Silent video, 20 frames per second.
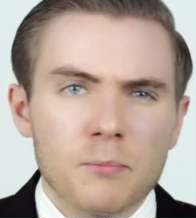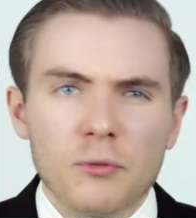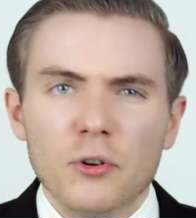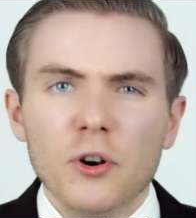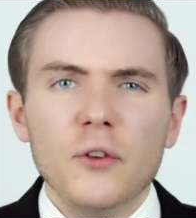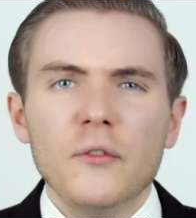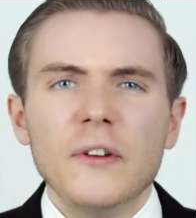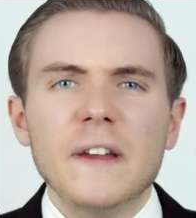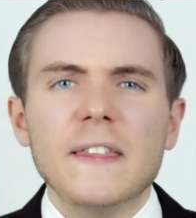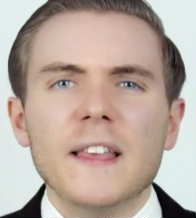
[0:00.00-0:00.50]

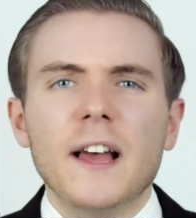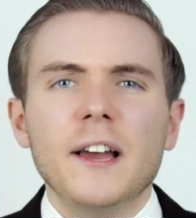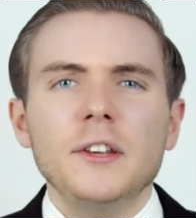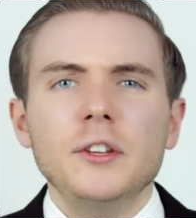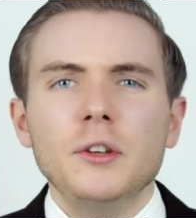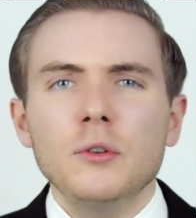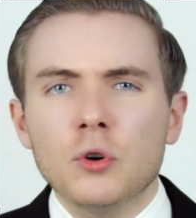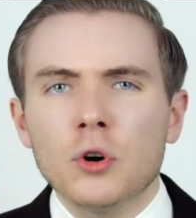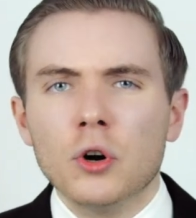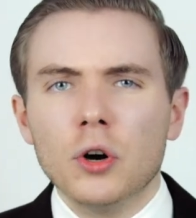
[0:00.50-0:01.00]
proving
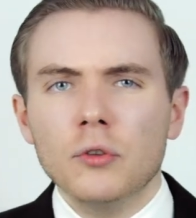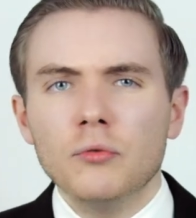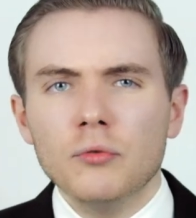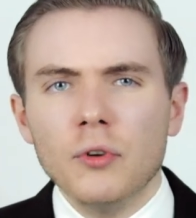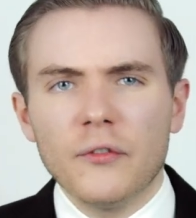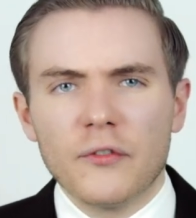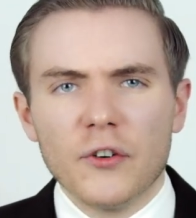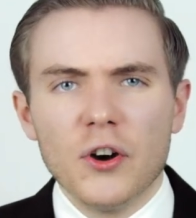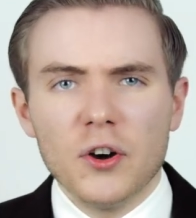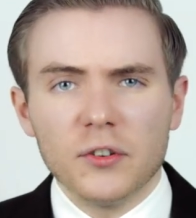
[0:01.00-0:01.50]
that you could
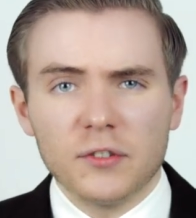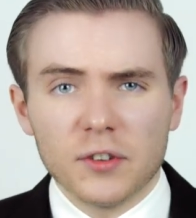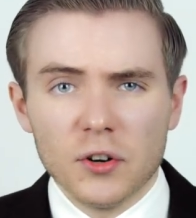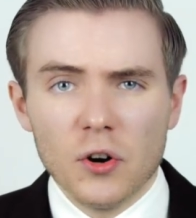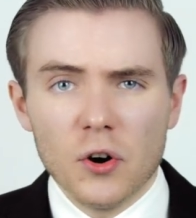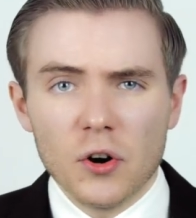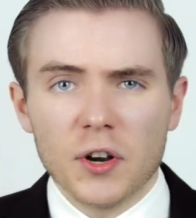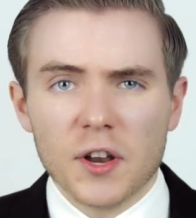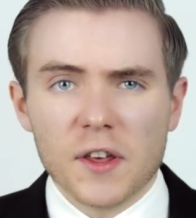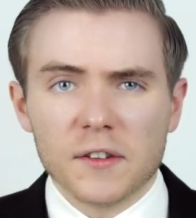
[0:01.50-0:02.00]
revert
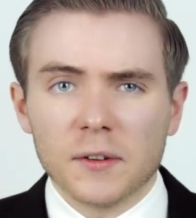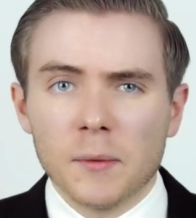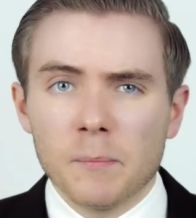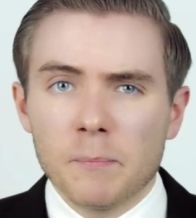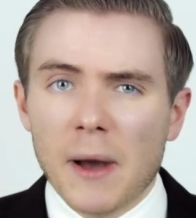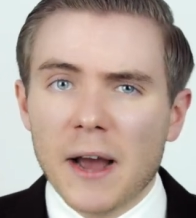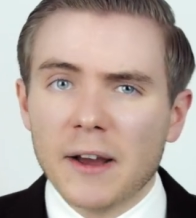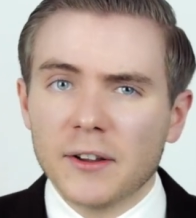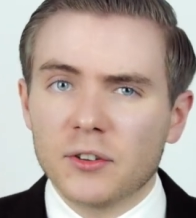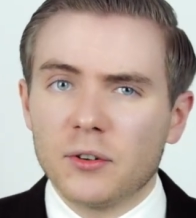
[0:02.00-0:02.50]
an organism
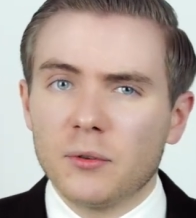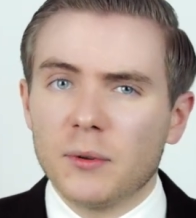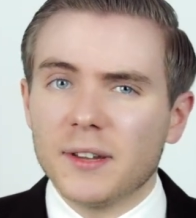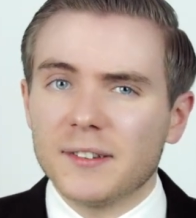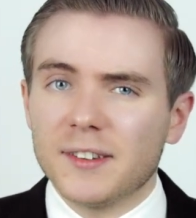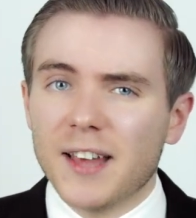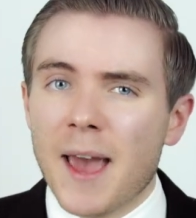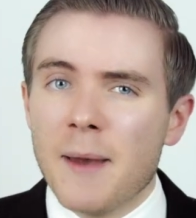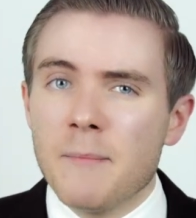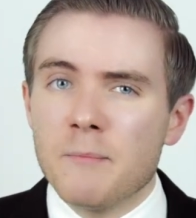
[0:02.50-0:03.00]
back to
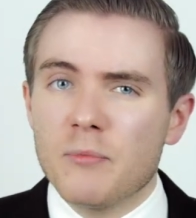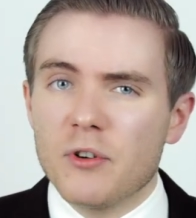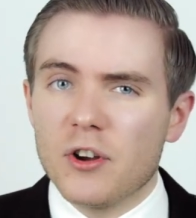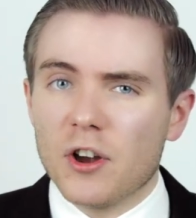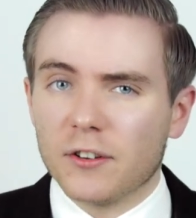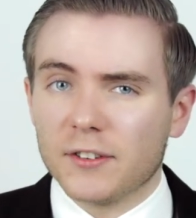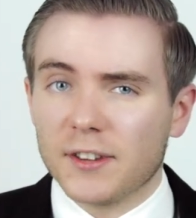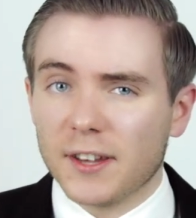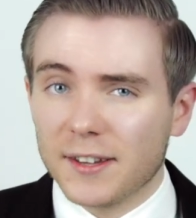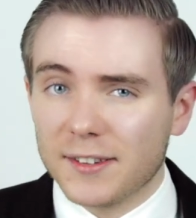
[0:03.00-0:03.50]
its
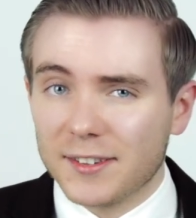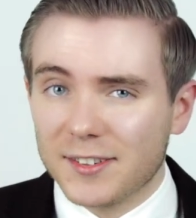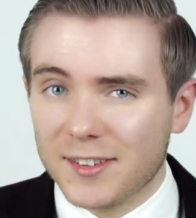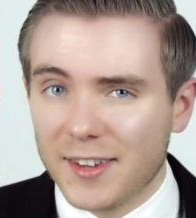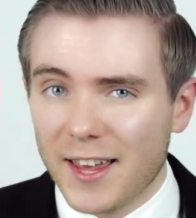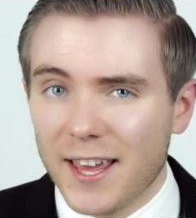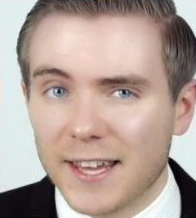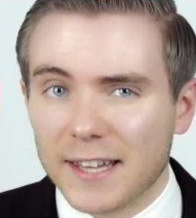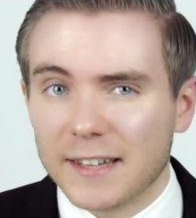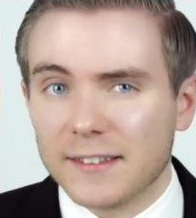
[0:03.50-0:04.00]
embryotic
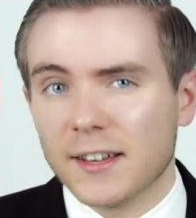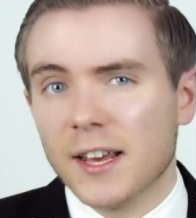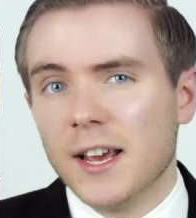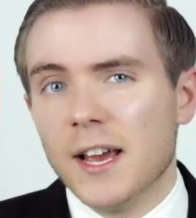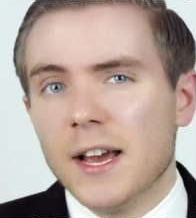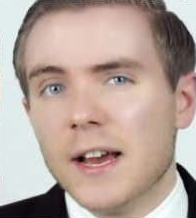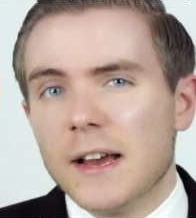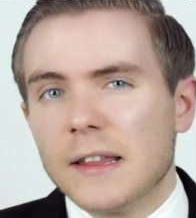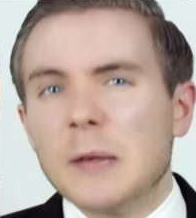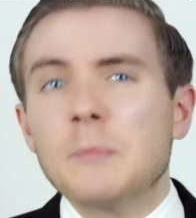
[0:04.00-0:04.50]
state.
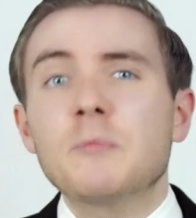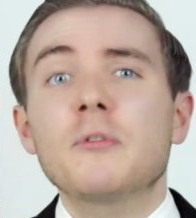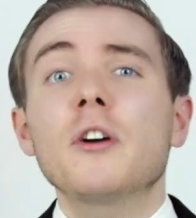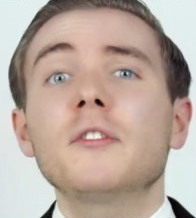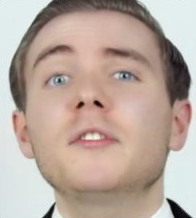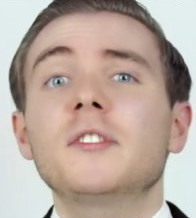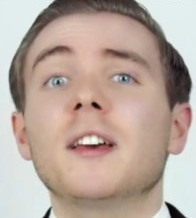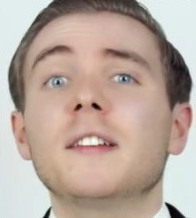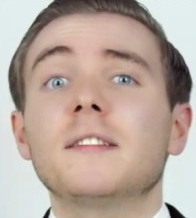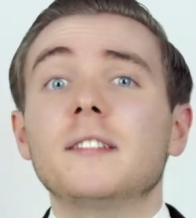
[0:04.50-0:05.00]
The
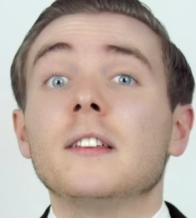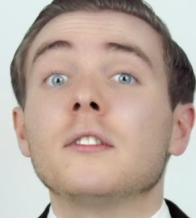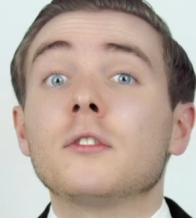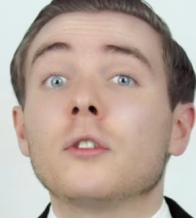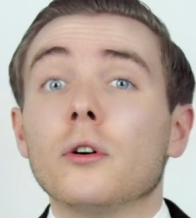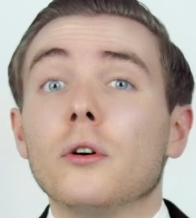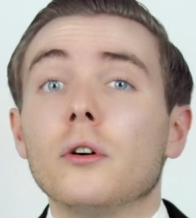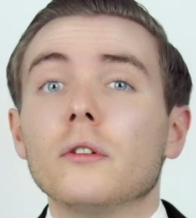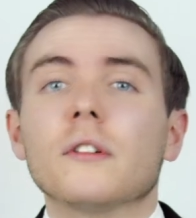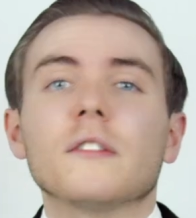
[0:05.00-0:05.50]
process is
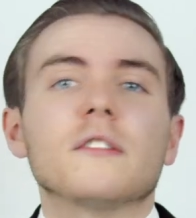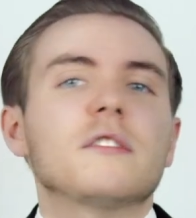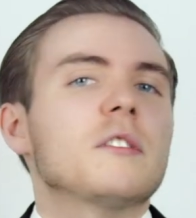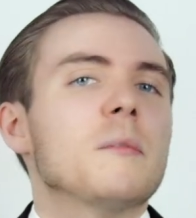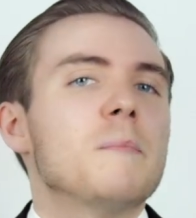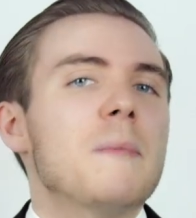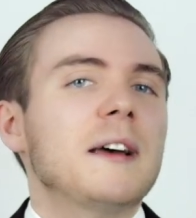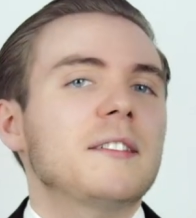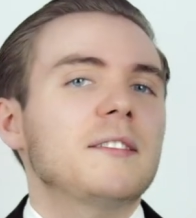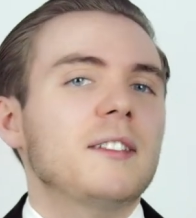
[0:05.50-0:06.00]
called
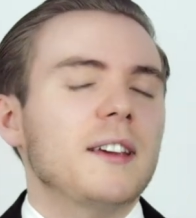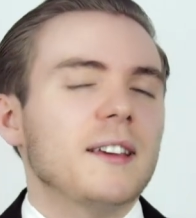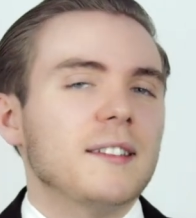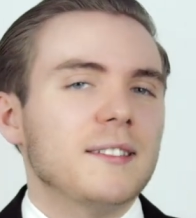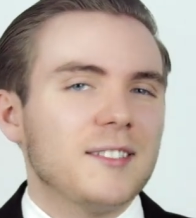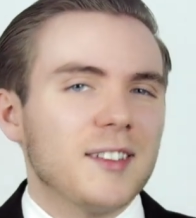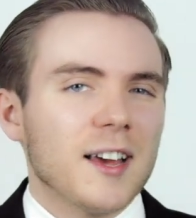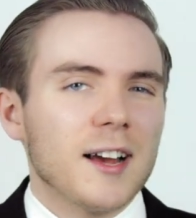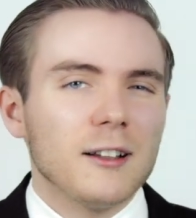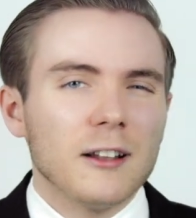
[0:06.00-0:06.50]
somatic
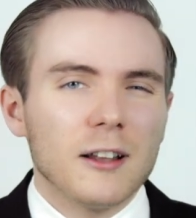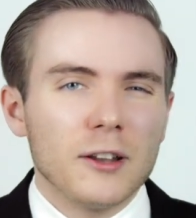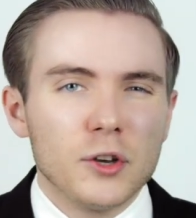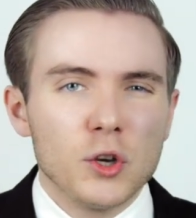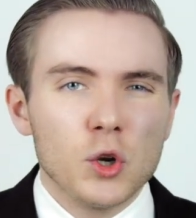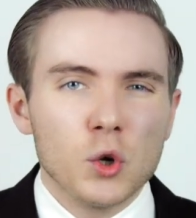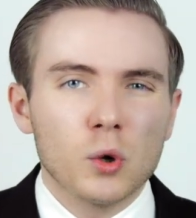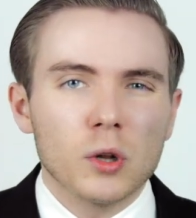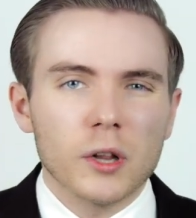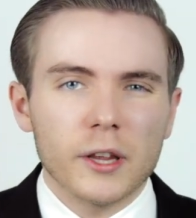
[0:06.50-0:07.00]
cell
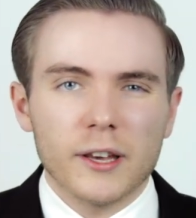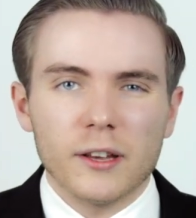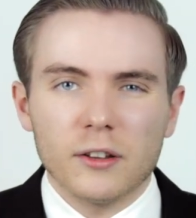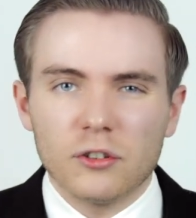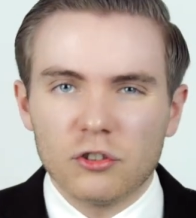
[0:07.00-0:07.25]
nuclear